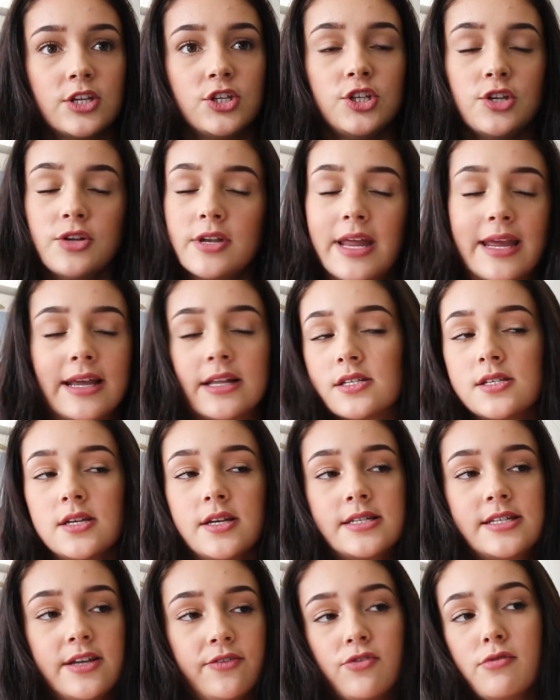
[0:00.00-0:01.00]
unique
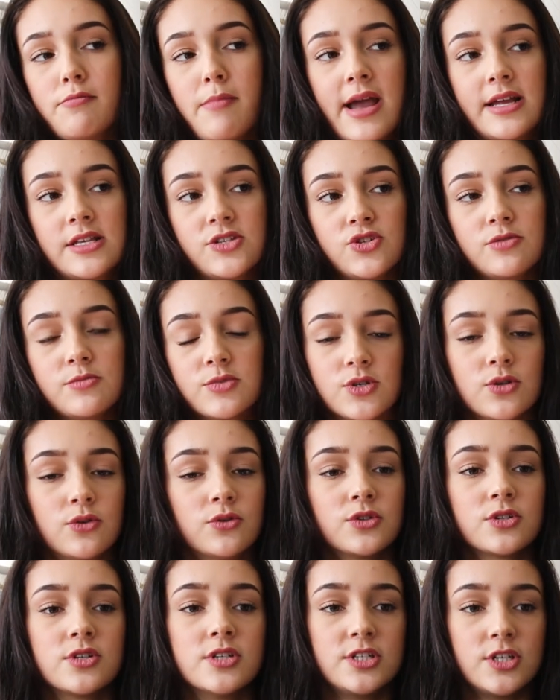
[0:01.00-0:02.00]
to different mainstream
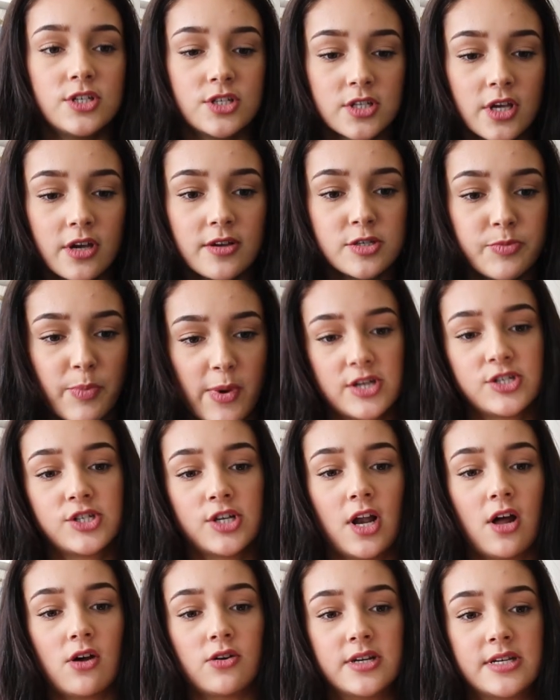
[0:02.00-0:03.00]
schools because you're so
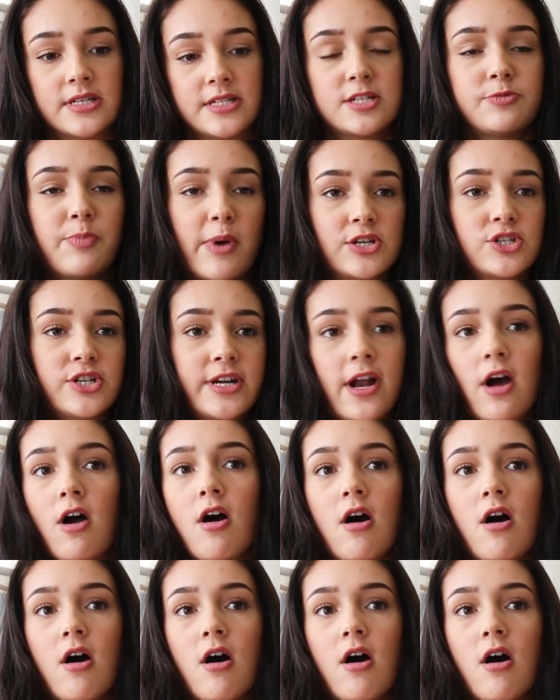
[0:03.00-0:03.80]
specialised, especially in